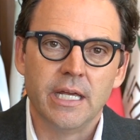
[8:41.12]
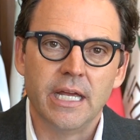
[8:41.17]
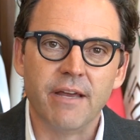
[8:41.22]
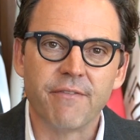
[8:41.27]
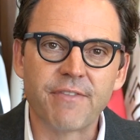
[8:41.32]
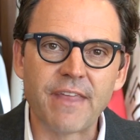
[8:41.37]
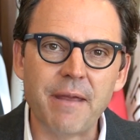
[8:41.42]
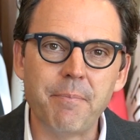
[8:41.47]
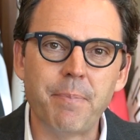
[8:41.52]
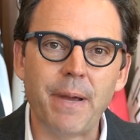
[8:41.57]

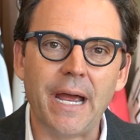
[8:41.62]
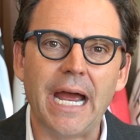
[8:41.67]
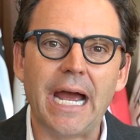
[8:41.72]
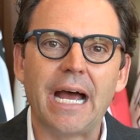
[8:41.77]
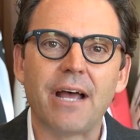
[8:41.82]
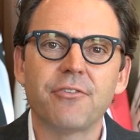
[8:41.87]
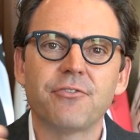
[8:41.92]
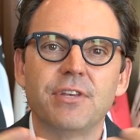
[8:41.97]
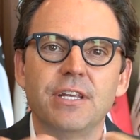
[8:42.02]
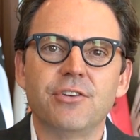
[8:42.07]
if they
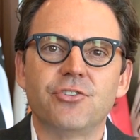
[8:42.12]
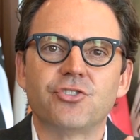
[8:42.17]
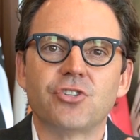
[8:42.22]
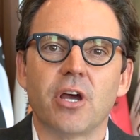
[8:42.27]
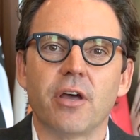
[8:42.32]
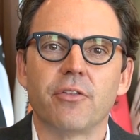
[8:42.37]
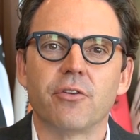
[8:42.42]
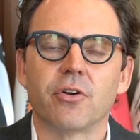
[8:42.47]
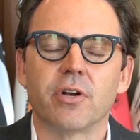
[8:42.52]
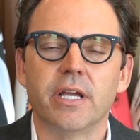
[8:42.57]
pass each
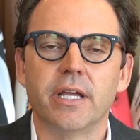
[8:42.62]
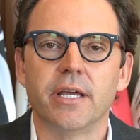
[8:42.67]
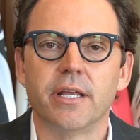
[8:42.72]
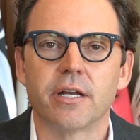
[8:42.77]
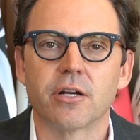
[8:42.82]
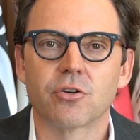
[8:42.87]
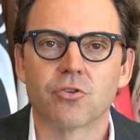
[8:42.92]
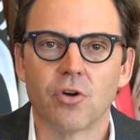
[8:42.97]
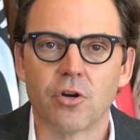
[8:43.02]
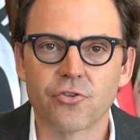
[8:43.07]
other
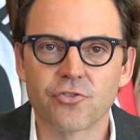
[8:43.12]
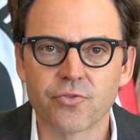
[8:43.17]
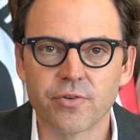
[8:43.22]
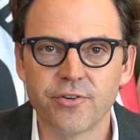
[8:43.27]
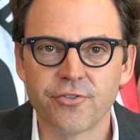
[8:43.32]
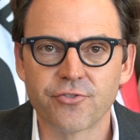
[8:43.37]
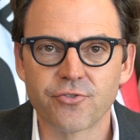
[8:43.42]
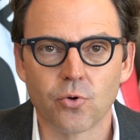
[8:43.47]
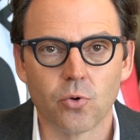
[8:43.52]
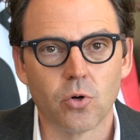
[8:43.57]
in a
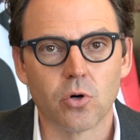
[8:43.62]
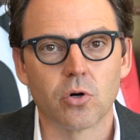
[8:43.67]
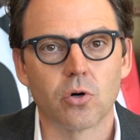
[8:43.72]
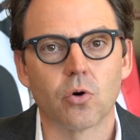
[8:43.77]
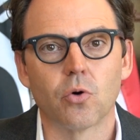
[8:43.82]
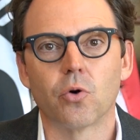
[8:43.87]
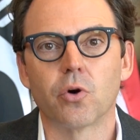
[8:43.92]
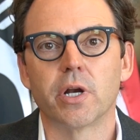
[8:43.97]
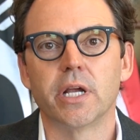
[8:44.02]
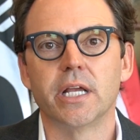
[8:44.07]
grocery store
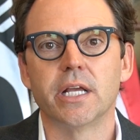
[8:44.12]
or